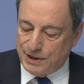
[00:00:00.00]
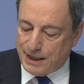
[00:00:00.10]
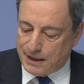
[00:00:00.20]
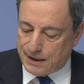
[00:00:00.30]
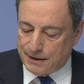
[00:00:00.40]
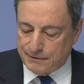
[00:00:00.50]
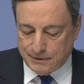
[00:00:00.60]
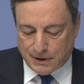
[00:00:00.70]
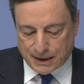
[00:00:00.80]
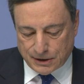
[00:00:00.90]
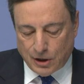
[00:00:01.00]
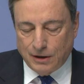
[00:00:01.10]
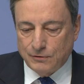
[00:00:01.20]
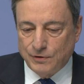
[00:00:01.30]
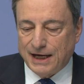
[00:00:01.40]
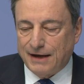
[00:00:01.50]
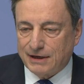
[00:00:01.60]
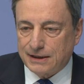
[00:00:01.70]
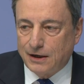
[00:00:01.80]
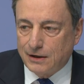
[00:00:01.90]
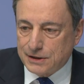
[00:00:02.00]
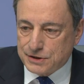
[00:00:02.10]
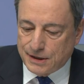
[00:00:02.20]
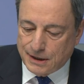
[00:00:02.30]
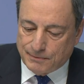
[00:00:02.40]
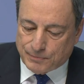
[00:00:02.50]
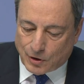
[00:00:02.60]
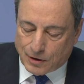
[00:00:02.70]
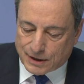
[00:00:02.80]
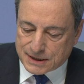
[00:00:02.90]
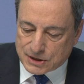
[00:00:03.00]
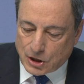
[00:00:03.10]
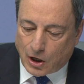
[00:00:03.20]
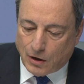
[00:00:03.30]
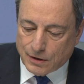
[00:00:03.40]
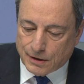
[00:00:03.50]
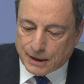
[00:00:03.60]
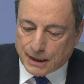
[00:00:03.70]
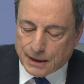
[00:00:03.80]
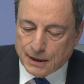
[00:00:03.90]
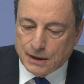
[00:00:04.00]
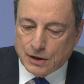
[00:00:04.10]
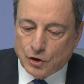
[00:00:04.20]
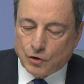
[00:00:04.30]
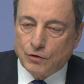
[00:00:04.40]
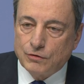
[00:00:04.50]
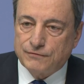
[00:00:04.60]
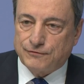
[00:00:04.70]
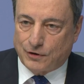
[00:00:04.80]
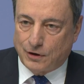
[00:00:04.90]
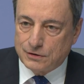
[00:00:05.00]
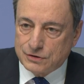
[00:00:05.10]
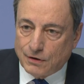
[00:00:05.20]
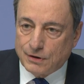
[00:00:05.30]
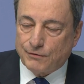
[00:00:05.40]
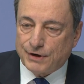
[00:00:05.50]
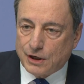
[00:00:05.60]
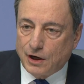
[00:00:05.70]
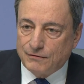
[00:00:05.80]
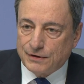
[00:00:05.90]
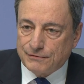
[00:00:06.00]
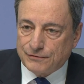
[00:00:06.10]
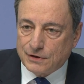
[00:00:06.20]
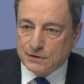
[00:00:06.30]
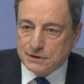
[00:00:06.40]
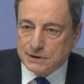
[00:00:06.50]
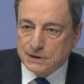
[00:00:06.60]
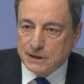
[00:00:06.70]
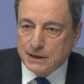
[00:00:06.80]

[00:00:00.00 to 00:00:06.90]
We have acknowledged the progress on the growth front, on the recovery front,